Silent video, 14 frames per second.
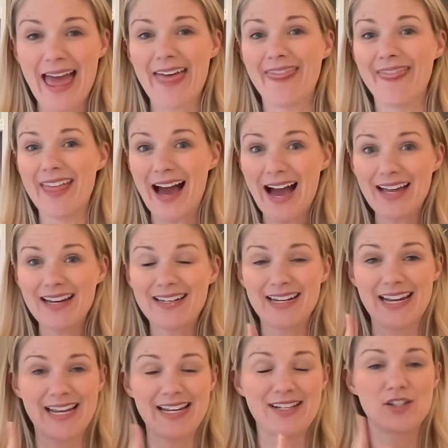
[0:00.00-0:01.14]
And that
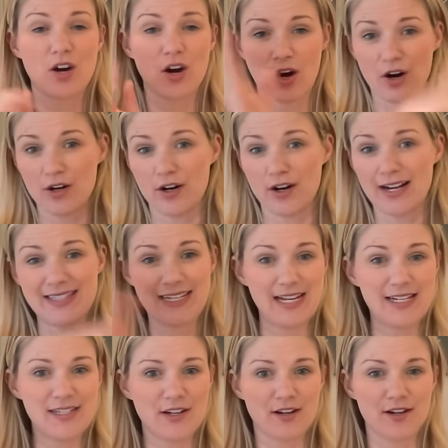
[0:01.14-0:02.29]
is harder. It's
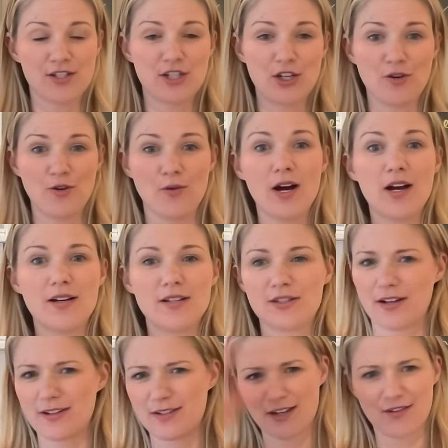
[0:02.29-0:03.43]
easier to,
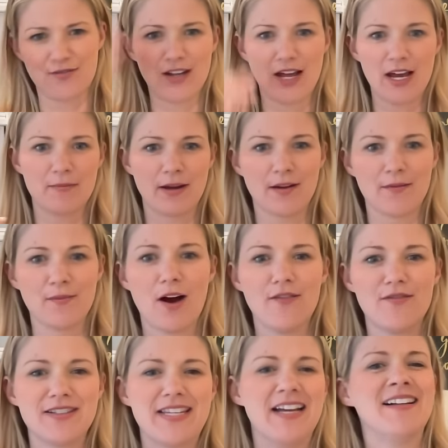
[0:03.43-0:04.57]
sorry, there's like a fly in my
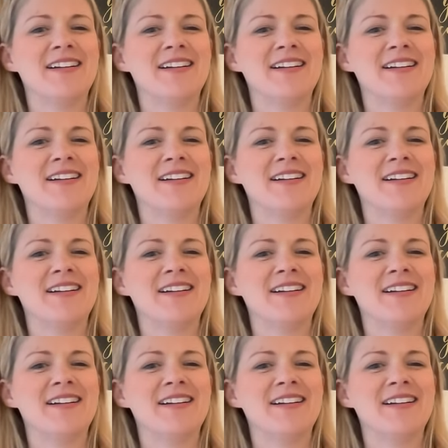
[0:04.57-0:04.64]
office.